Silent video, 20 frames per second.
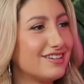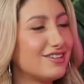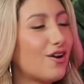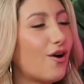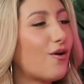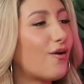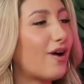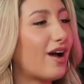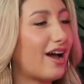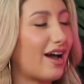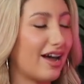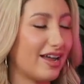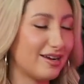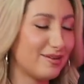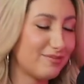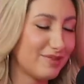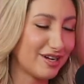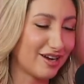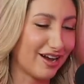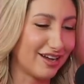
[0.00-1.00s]
No, I
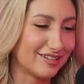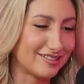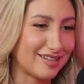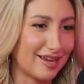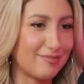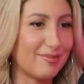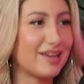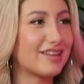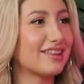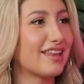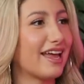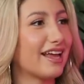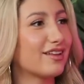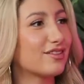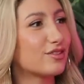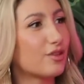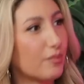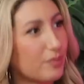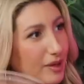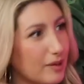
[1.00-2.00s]
didn't mean us. I meant
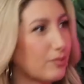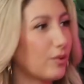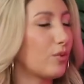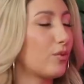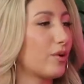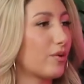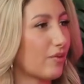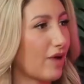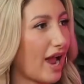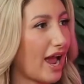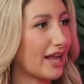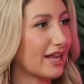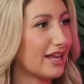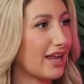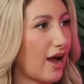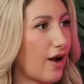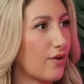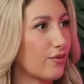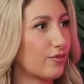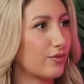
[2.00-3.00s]
like the people we were
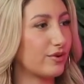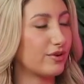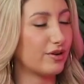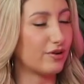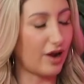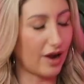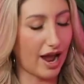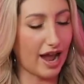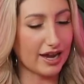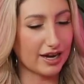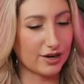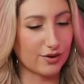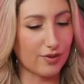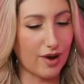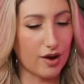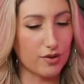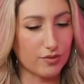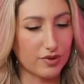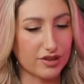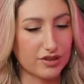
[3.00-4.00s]
hanging
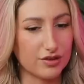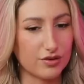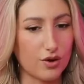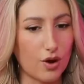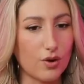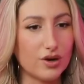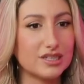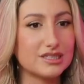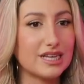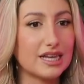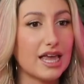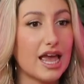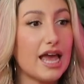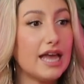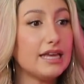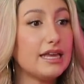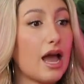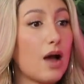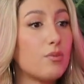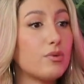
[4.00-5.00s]
around with, and it's like,
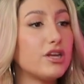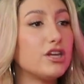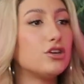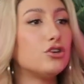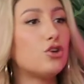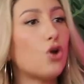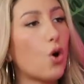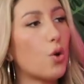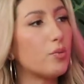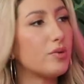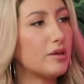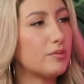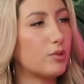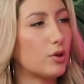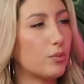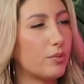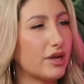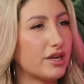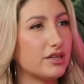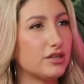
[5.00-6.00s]
yeah, we know
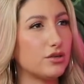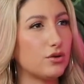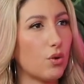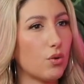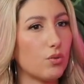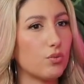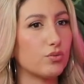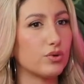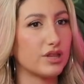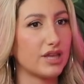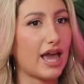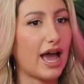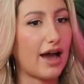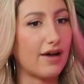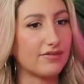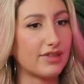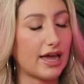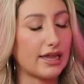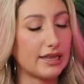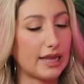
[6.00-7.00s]
people, but you don't really
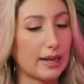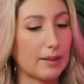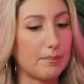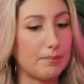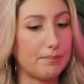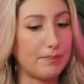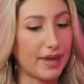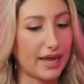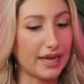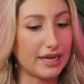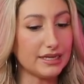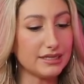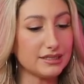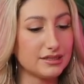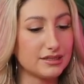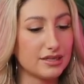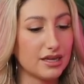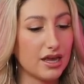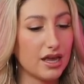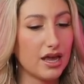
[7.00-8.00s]
have that like
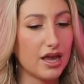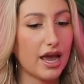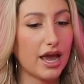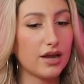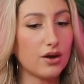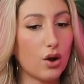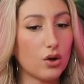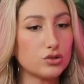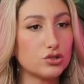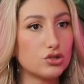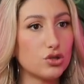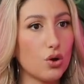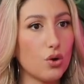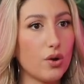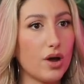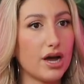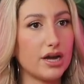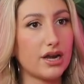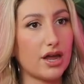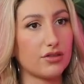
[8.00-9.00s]
base. And
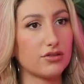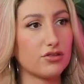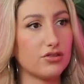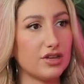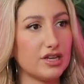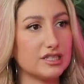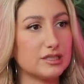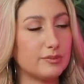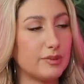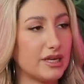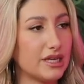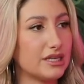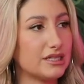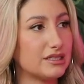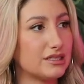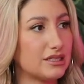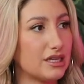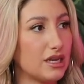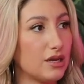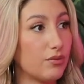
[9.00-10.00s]
also another thing is being in a
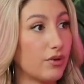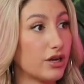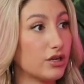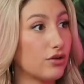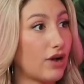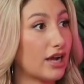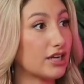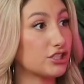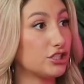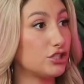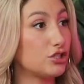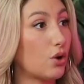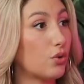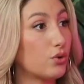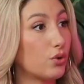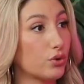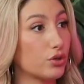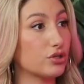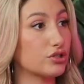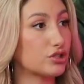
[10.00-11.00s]
city where you actually don't
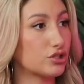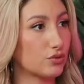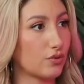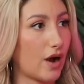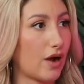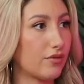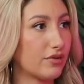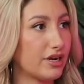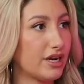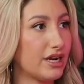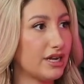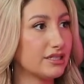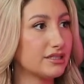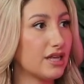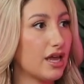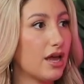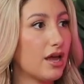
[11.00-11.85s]
know your surroundings